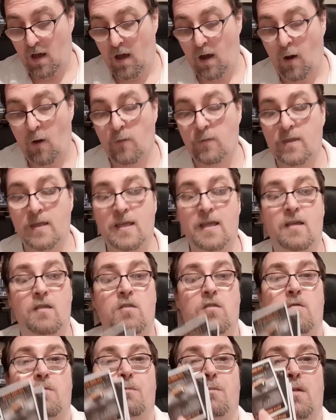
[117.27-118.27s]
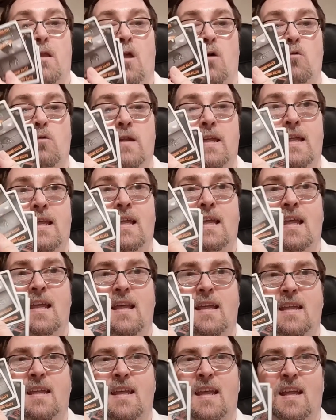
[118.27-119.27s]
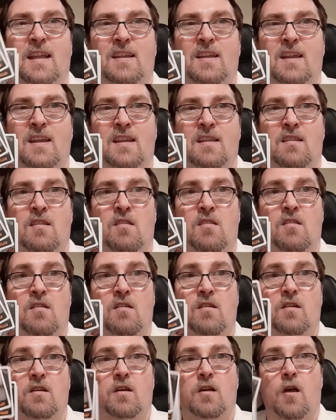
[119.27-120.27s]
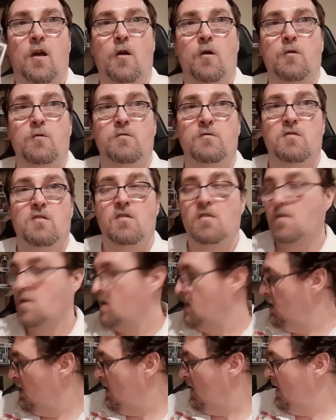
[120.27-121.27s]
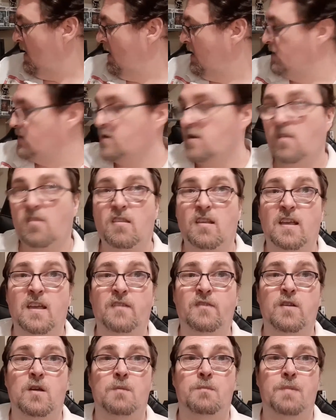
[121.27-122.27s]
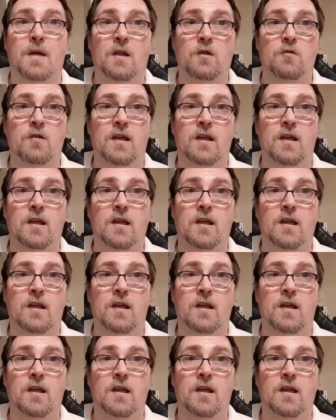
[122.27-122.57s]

are the Exploding Kittens cards. And just to give you a better